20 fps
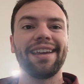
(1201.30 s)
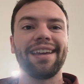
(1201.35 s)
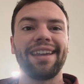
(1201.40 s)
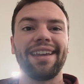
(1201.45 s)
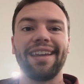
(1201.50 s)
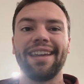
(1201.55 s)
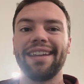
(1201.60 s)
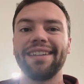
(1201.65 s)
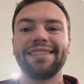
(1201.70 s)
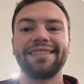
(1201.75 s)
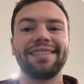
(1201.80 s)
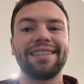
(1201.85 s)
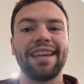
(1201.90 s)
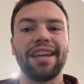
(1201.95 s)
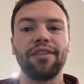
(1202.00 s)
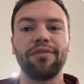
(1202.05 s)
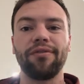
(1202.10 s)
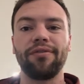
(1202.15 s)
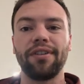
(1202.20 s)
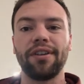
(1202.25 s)
It's
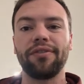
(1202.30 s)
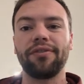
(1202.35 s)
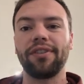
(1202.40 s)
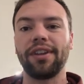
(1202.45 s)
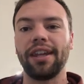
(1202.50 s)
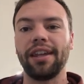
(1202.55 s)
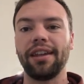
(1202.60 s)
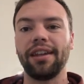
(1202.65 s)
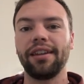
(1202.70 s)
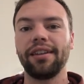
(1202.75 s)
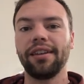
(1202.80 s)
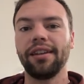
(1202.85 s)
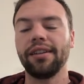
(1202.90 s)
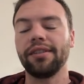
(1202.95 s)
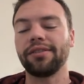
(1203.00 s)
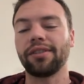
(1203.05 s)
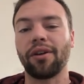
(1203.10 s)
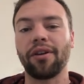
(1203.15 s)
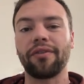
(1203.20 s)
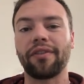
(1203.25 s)
day 15.
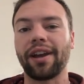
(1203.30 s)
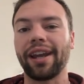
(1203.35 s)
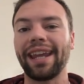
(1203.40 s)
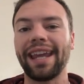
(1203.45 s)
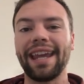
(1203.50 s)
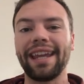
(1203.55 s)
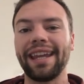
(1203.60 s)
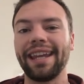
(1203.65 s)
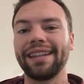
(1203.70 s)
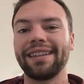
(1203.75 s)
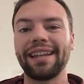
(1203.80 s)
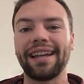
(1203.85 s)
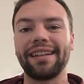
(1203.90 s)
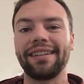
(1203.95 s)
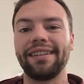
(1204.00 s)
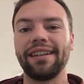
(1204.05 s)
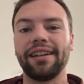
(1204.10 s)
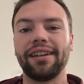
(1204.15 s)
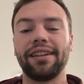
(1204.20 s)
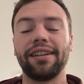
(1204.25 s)
So if I can't get that
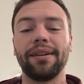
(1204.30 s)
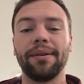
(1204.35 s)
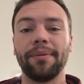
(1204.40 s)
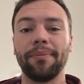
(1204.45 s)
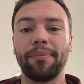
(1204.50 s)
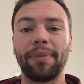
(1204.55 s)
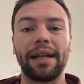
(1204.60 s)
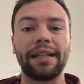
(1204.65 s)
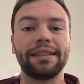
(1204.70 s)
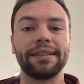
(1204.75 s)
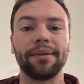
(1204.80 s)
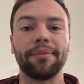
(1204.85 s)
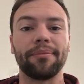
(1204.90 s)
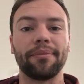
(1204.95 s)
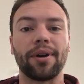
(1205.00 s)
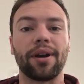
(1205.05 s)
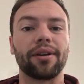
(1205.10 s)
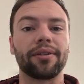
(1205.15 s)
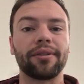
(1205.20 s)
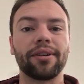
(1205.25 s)
done by
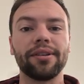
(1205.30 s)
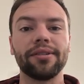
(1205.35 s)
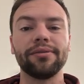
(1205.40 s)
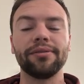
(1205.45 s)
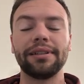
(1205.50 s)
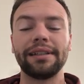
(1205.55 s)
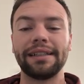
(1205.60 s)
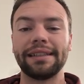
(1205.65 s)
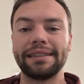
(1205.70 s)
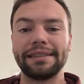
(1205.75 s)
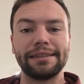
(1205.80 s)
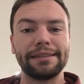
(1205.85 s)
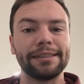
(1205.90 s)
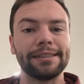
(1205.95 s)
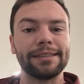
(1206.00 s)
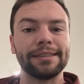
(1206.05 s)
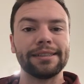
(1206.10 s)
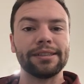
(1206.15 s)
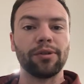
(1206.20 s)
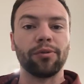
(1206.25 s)
tomorrow,
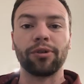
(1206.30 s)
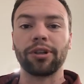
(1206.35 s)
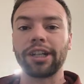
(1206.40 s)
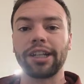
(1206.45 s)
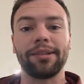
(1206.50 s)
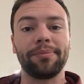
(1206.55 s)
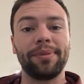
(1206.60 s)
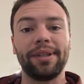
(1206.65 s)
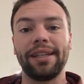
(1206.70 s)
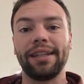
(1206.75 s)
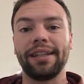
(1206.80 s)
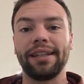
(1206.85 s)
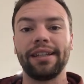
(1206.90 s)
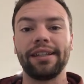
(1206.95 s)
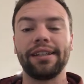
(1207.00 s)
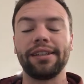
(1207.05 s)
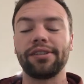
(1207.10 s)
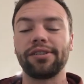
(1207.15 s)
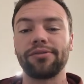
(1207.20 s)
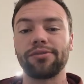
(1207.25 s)
we're gonna
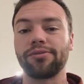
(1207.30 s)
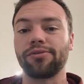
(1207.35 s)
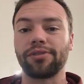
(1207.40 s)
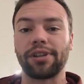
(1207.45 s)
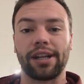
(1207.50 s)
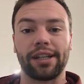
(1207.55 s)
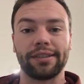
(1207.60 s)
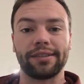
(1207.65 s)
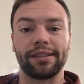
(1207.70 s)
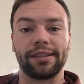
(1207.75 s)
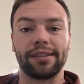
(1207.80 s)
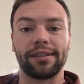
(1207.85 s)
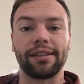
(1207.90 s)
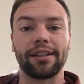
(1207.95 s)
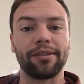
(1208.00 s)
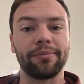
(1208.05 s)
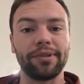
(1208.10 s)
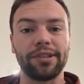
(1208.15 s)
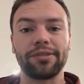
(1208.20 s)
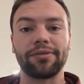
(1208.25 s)
be stressing.
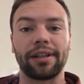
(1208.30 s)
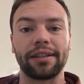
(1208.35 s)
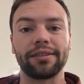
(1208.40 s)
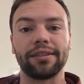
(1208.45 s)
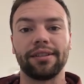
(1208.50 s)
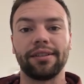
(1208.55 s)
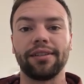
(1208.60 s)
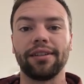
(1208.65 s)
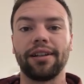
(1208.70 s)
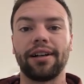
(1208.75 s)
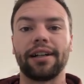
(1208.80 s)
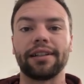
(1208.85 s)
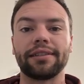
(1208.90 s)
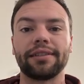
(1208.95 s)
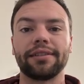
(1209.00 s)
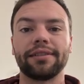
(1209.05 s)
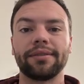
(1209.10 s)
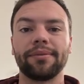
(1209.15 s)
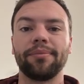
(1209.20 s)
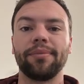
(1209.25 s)
I'll be stressing
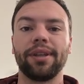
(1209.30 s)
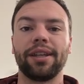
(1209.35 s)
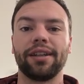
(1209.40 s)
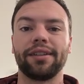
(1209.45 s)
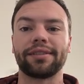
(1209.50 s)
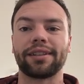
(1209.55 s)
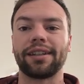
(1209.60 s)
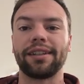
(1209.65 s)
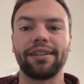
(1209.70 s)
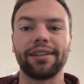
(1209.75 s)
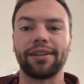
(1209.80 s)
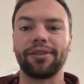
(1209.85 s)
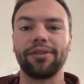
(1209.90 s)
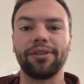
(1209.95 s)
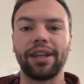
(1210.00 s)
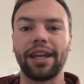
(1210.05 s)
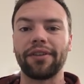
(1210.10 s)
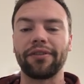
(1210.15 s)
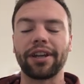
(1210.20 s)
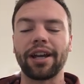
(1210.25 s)
lots because I
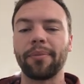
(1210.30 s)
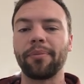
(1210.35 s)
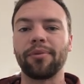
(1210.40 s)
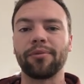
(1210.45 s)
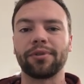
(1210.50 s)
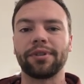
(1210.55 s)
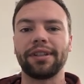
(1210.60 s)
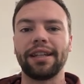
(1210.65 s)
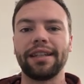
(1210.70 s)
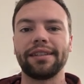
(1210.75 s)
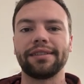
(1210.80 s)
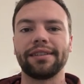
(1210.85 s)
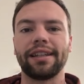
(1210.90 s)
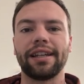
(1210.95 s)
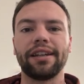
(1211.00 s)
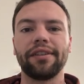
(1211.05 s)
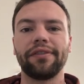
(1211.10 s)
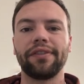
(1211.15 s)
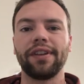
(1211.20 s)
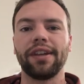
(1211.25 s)
only have a couple more days
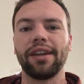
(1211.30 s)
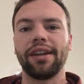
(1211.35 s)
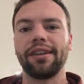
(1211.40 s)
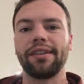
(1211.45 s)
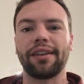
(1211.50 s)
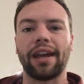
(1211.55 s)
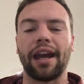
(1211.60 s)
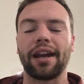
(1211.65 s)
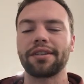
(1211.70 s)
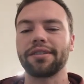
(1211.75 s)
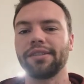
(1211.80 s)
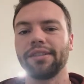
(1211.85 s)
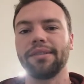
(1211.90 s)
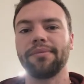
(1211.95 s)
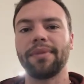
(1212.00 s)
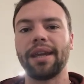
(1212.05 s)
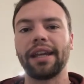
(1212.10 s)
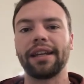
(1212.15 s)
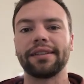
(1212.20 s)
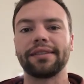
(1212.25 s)
left to actually
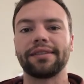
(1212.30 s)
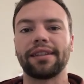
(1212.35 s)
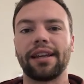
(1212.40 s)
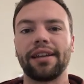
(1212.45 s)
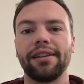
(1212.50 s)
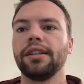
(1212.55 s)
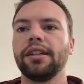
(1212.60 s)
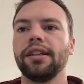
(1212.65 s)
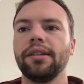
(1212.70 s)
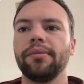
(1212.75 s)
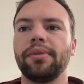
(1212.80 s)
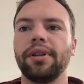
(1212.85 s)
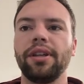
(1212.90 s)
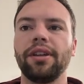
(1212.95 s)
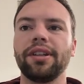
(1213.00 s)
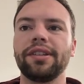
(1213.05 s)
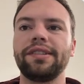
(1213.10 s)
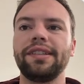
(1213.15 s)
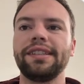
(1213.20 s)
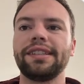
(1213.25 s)
make a sale. But you
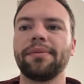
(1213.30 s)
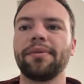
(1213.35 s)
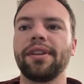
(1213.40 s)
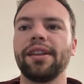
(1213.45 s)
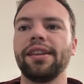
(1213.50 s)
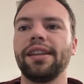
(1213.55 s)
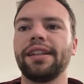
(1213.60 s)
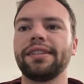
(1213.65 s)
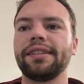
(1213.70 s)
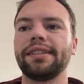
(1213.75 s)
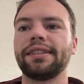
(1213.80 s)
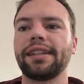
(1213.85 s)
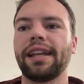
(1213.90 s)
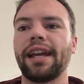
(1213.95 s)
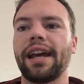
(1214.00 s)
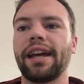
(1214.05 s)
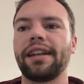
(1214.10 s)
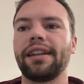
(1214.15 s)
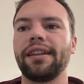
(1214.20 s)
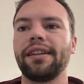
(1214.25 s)
can see some of the lessons I
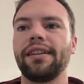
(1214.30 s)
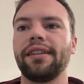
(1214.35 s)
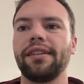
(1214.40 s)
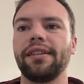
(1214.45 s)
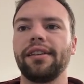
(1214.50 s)
added.